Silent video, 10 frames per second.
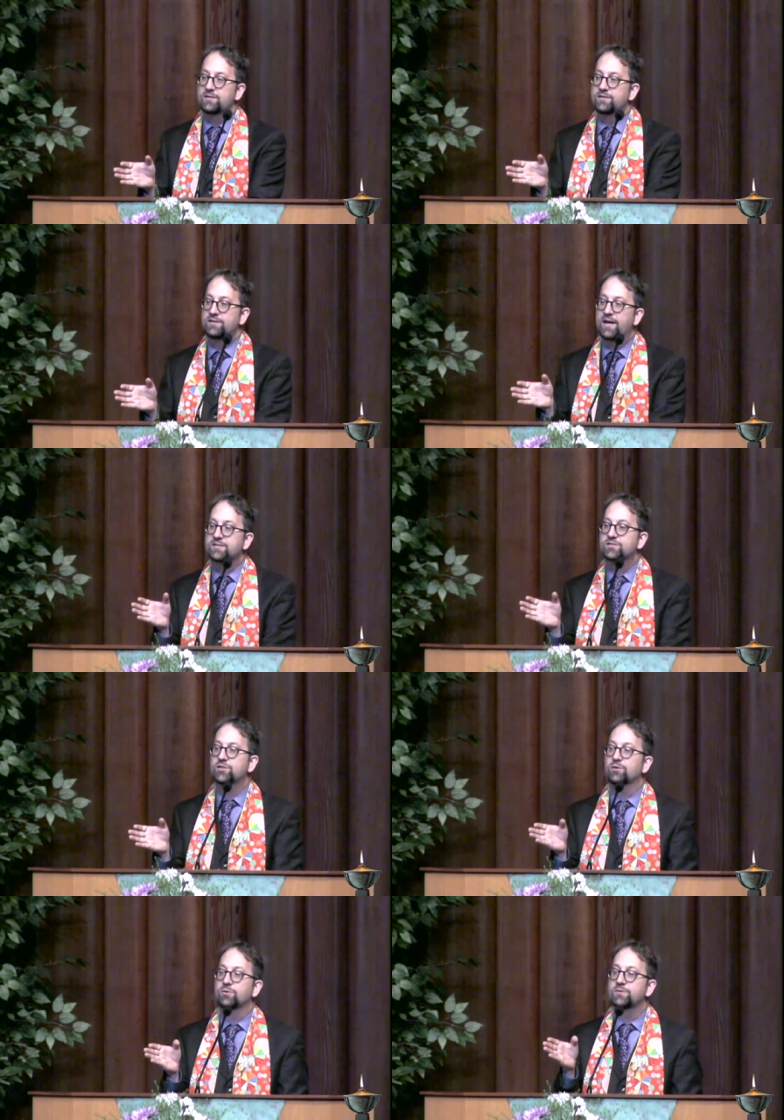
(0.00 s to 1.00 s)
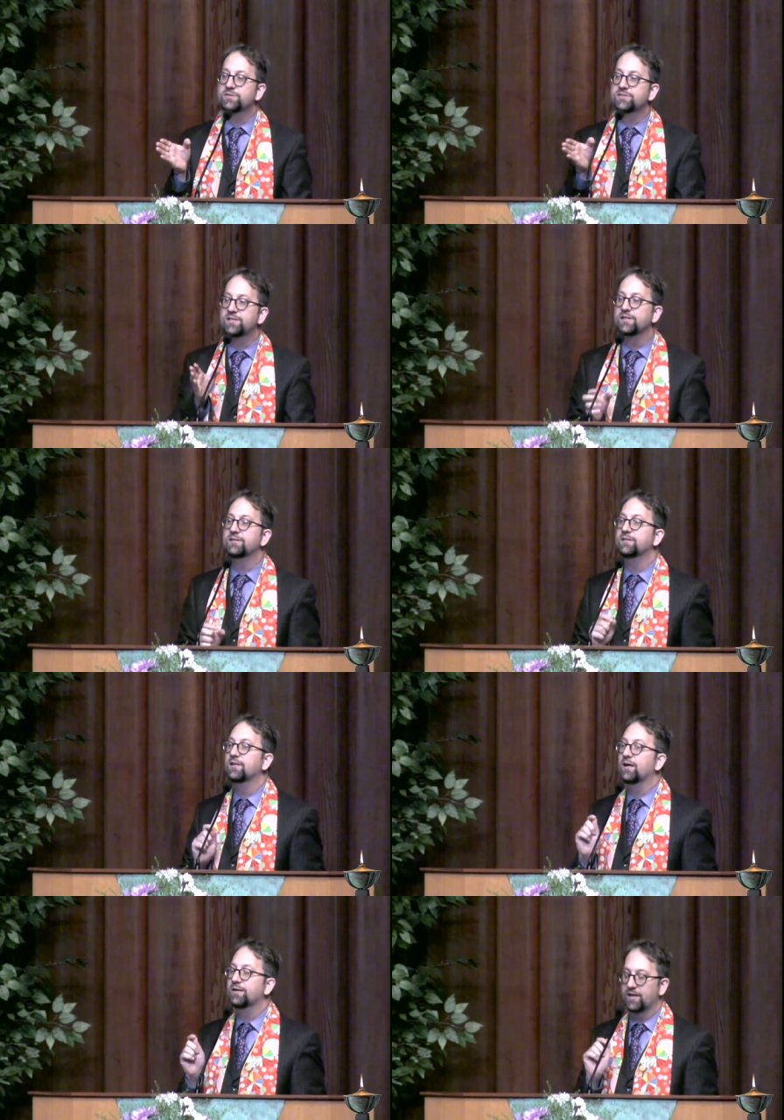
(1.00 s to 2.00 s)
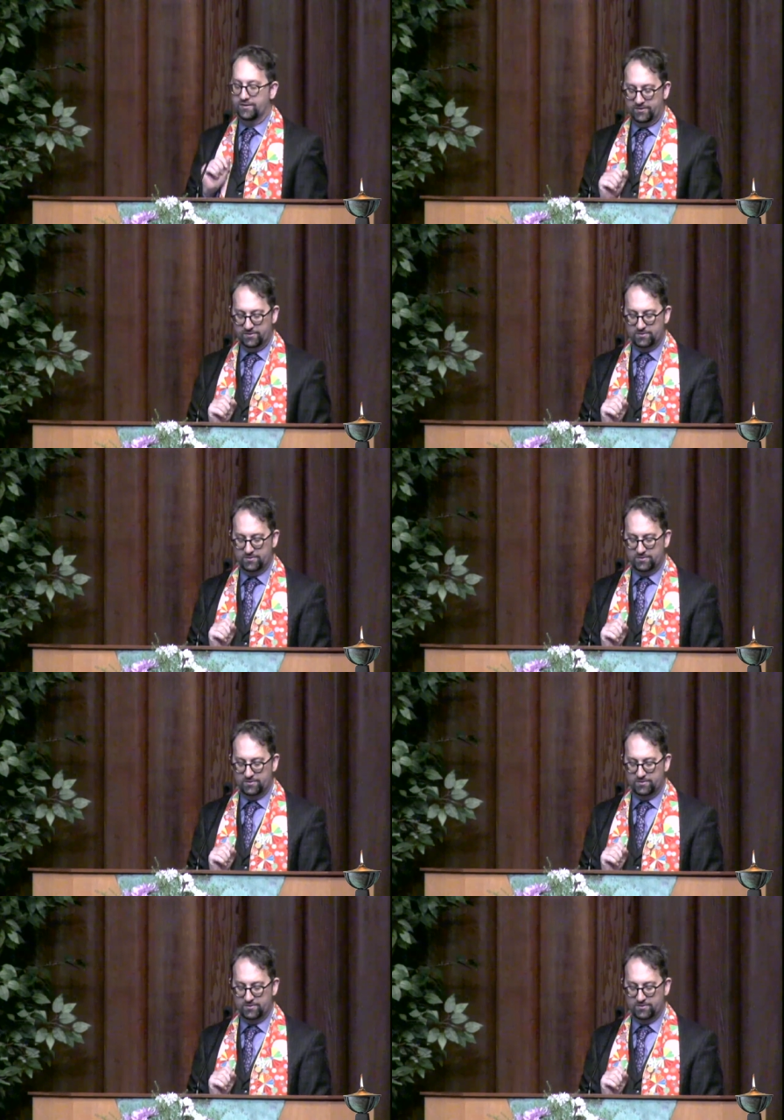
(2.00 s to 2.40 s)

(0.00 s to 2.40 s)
next to still another.